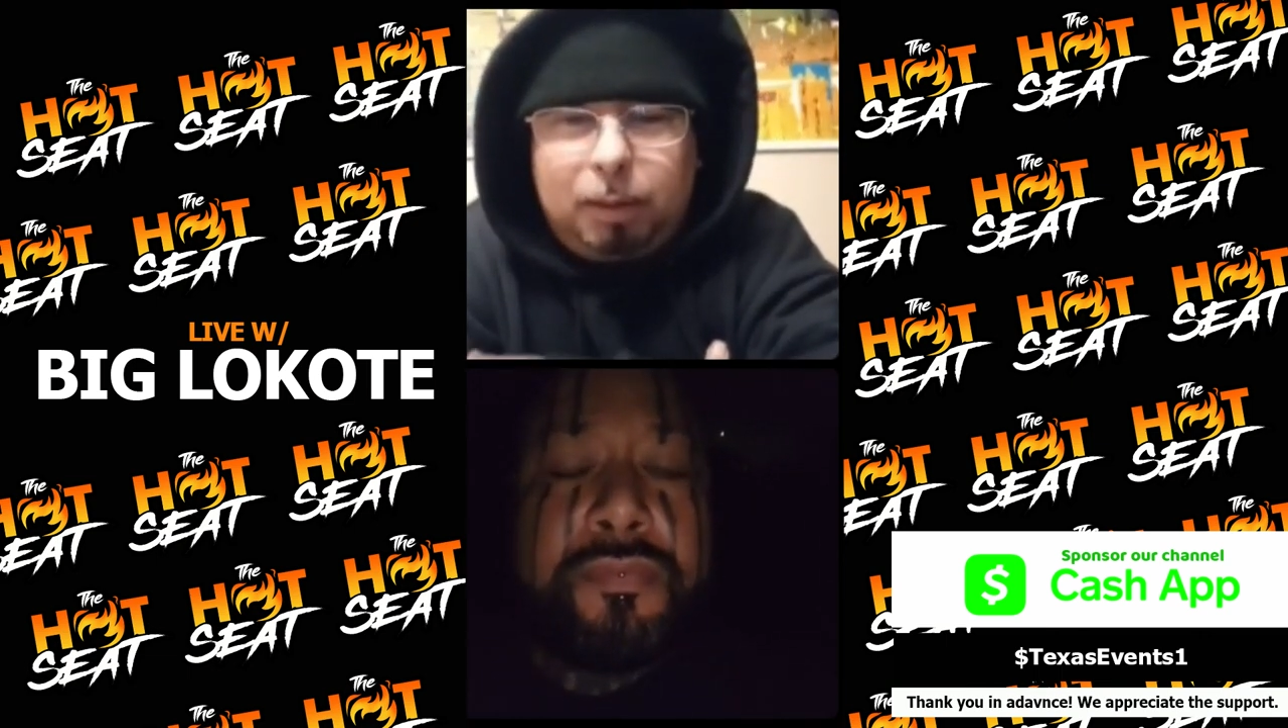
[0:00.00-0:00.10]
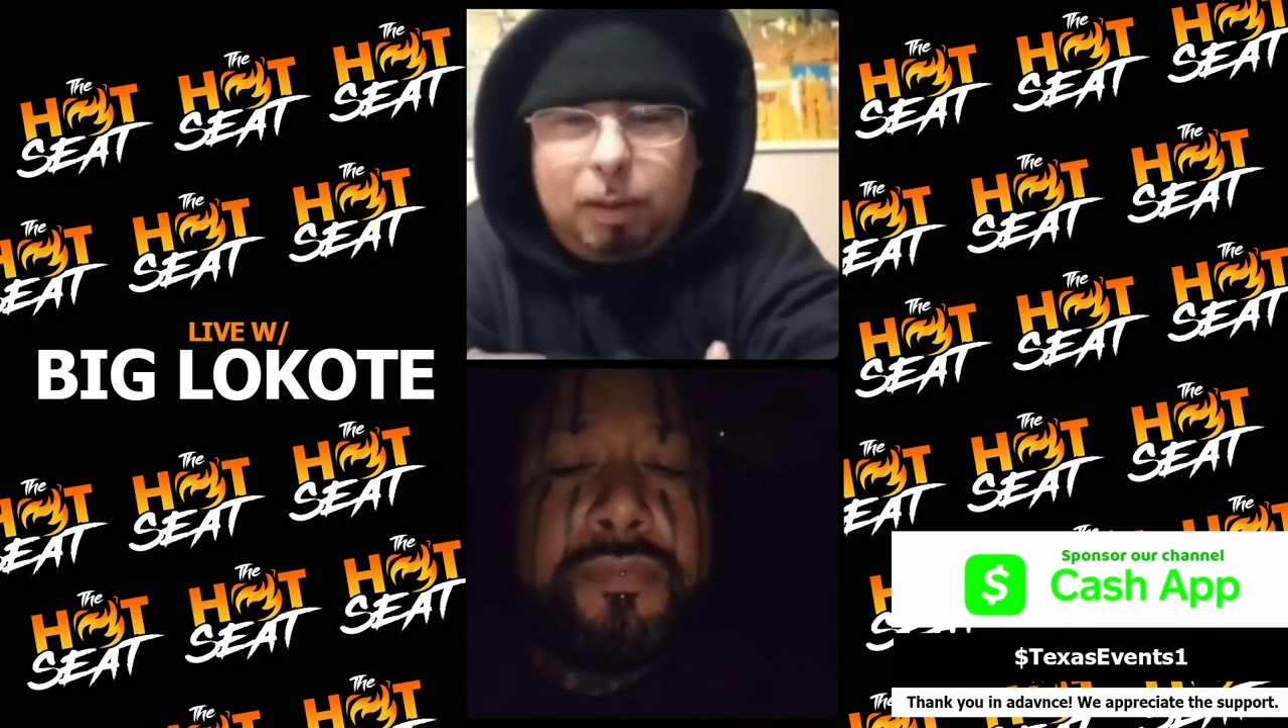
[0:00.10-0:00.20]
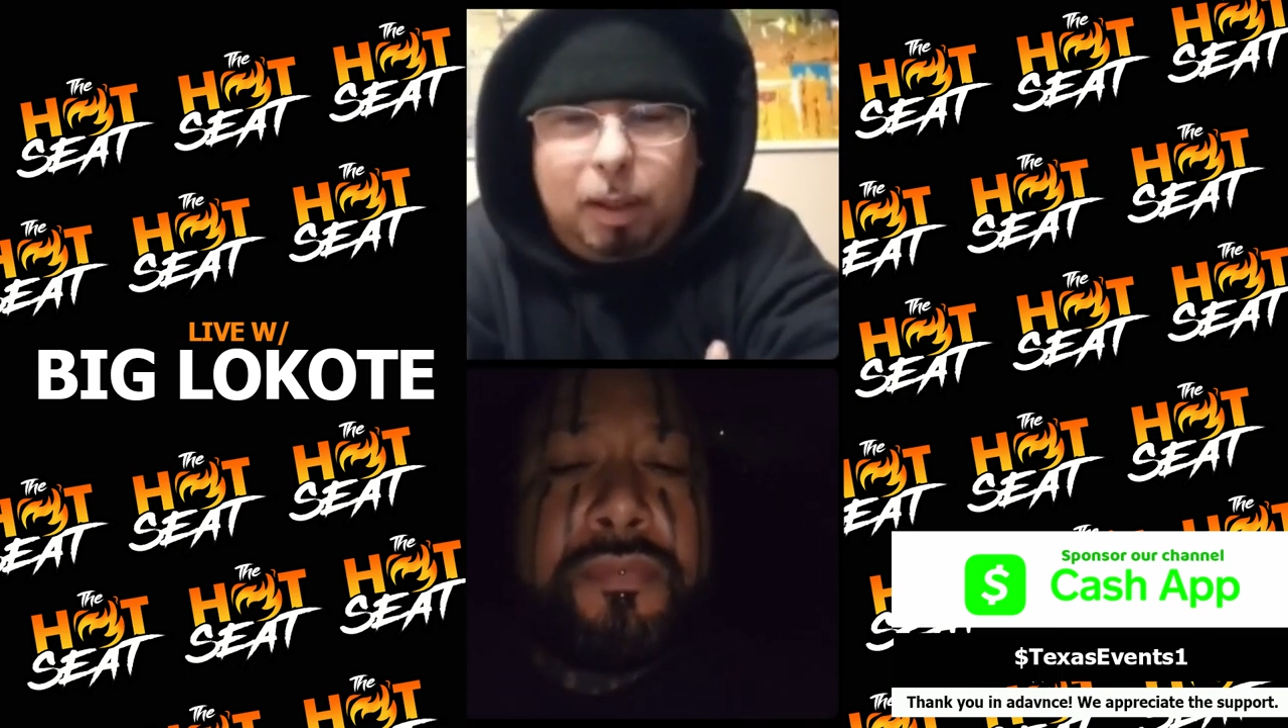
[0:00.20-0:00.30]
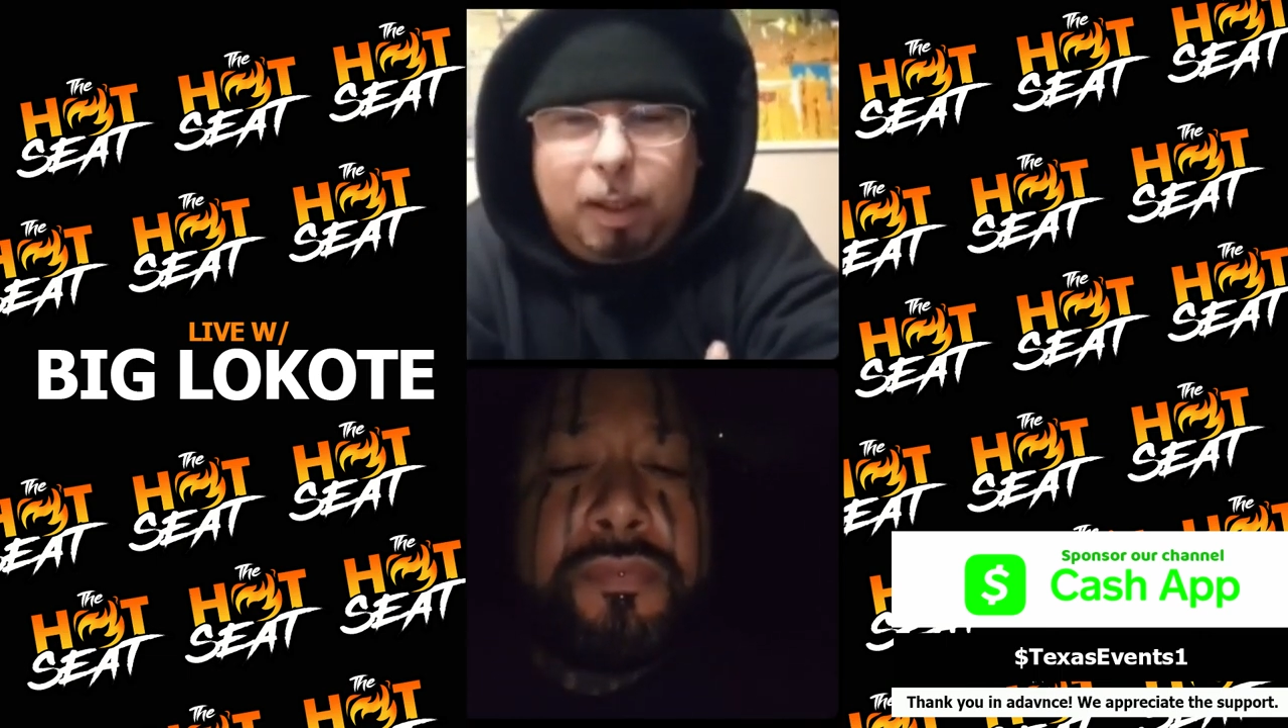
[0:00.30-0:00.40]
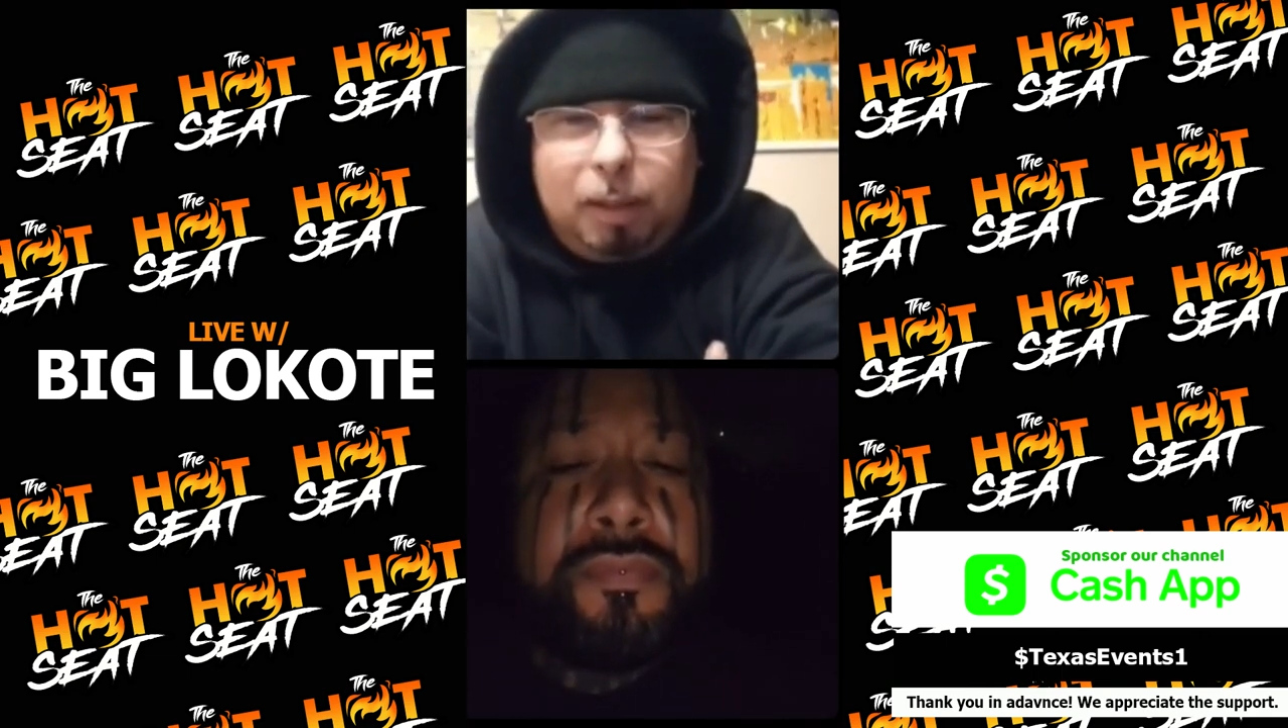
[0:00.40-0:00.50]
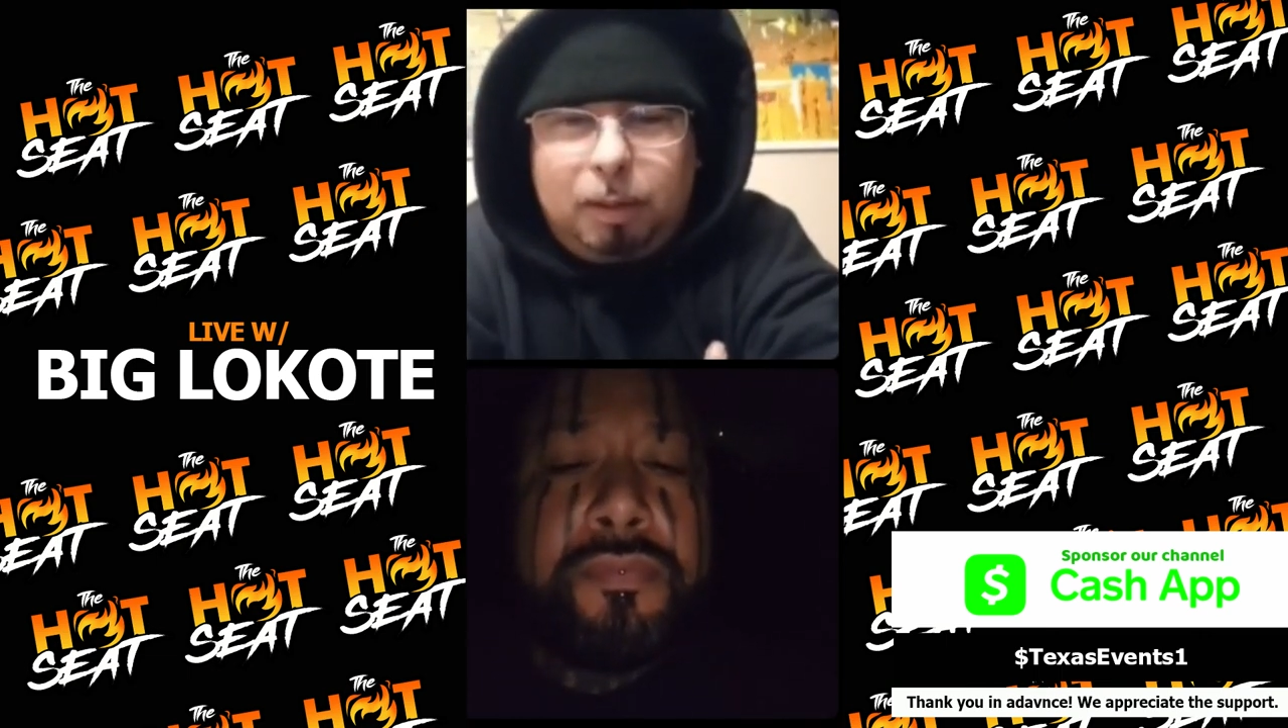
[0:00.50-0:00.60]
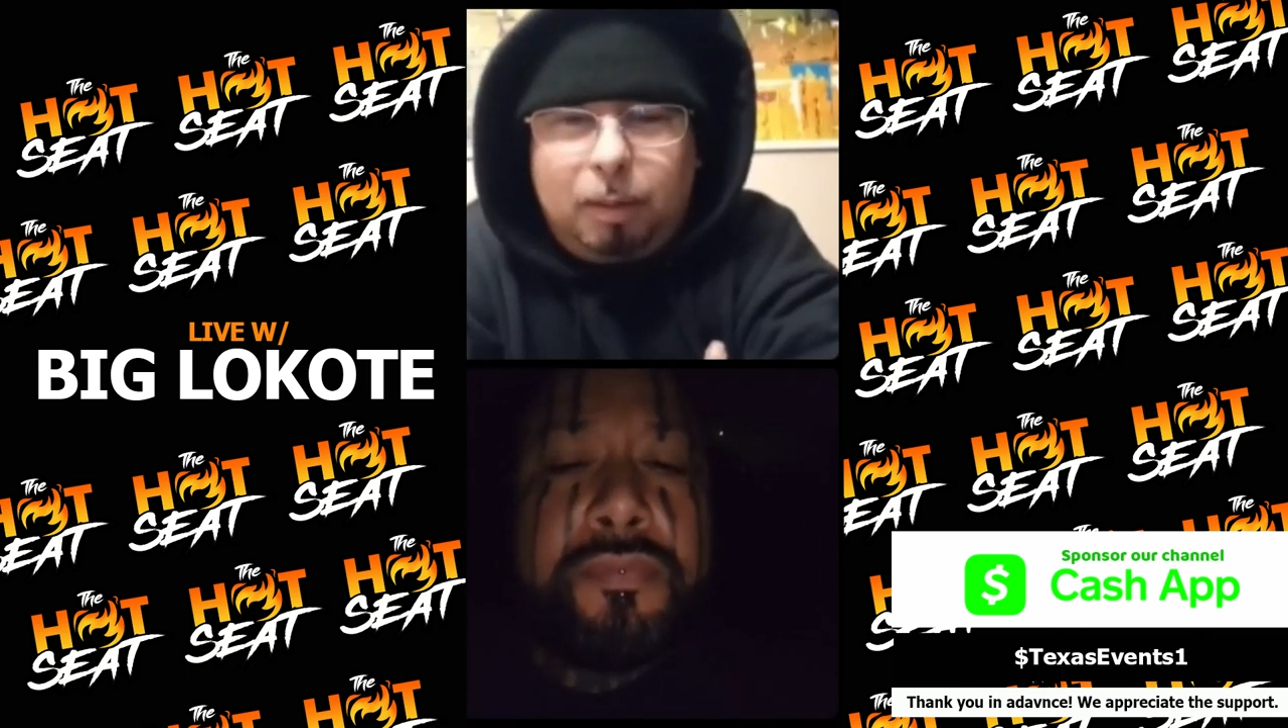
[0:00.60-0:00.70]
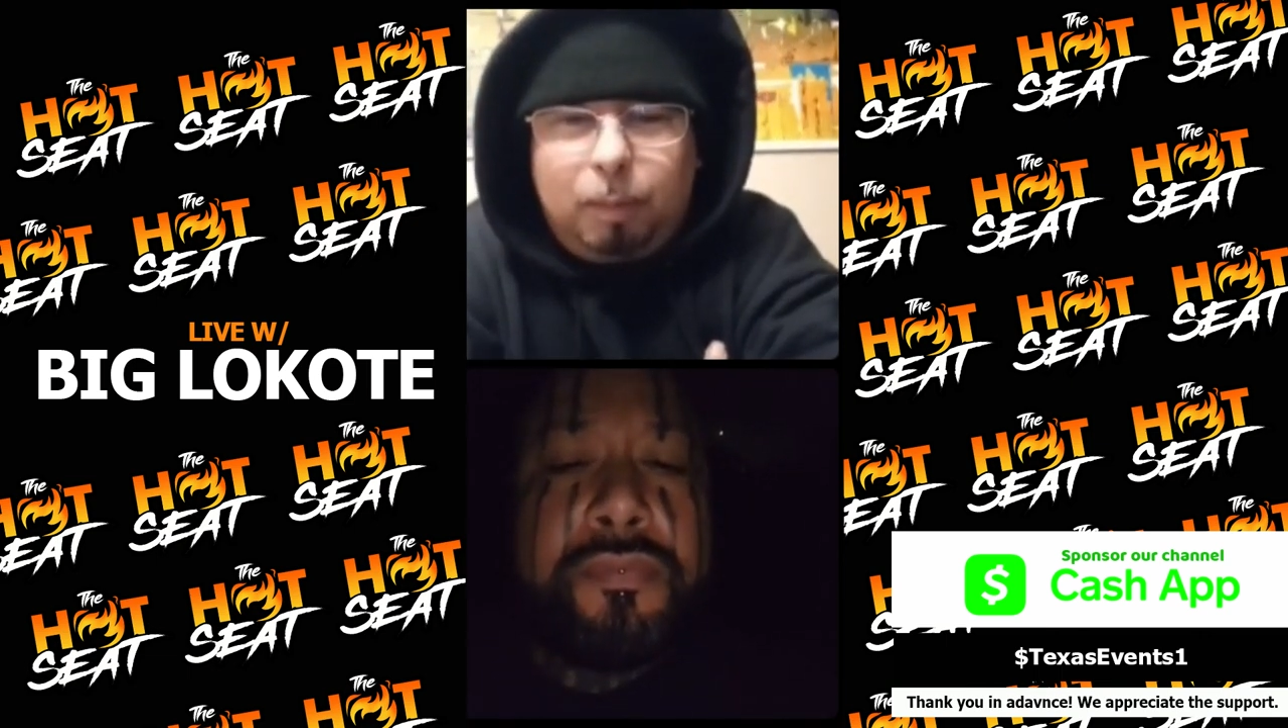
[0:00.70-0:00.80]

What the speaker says: and none of that stuff.